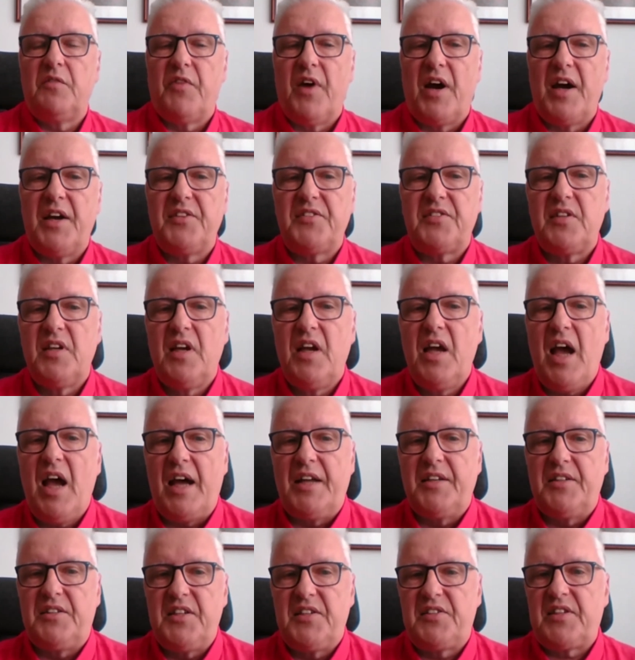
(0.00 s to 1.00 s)
advice
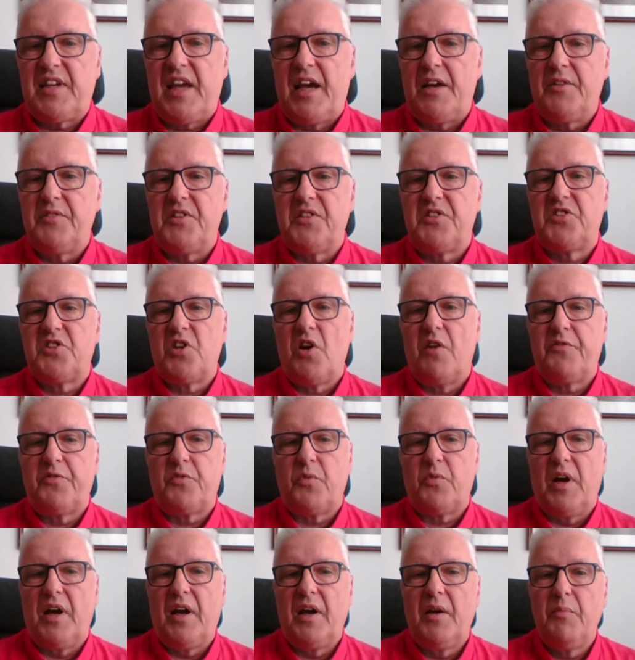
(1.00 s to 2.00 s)
and discounted
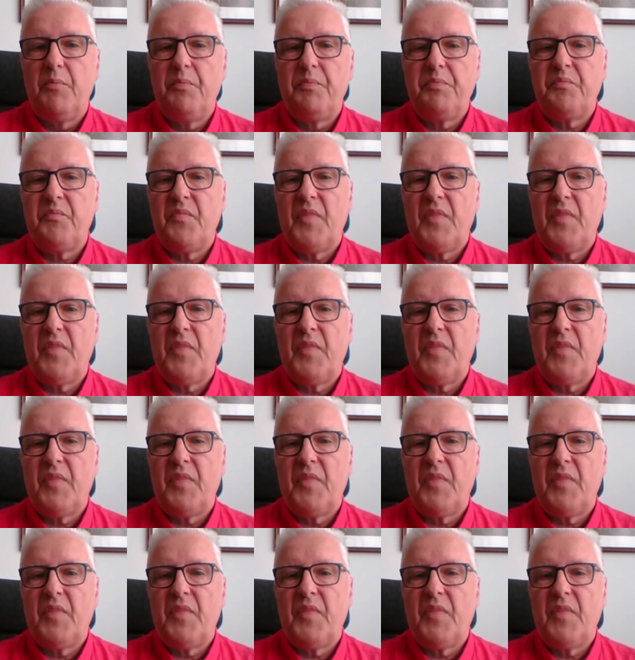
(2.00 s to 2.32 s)
software